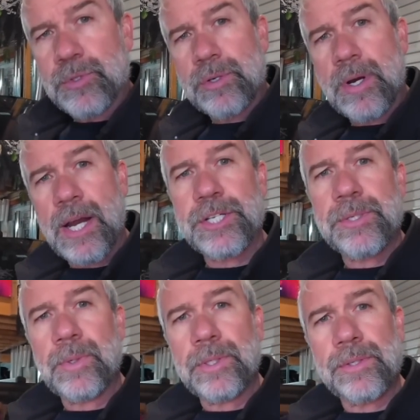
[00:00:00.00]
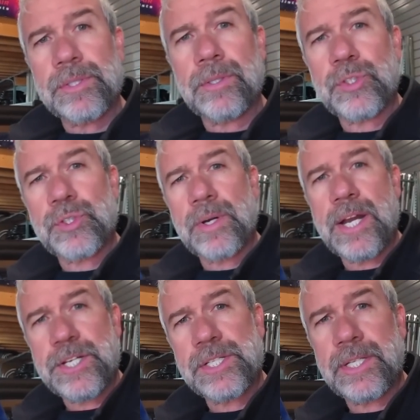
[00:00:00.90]
trash in one of those little
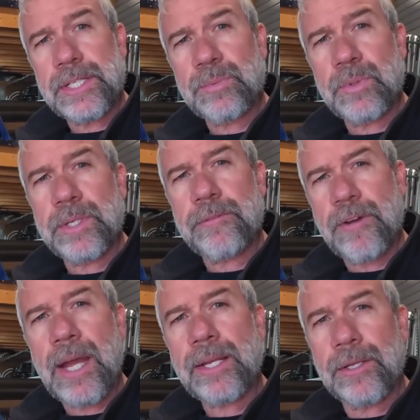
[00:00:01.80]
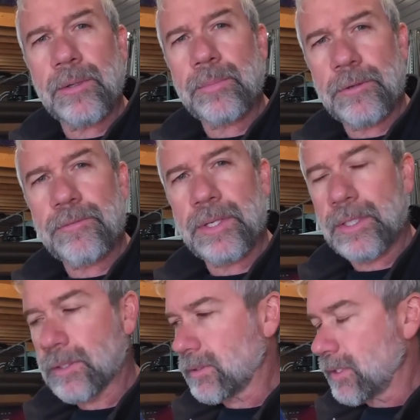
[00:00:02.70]
trash things where you vacuum your
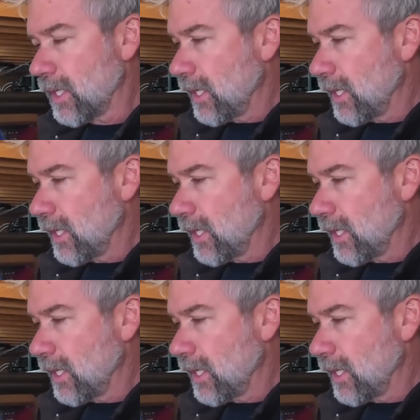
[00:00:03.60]
vehicle,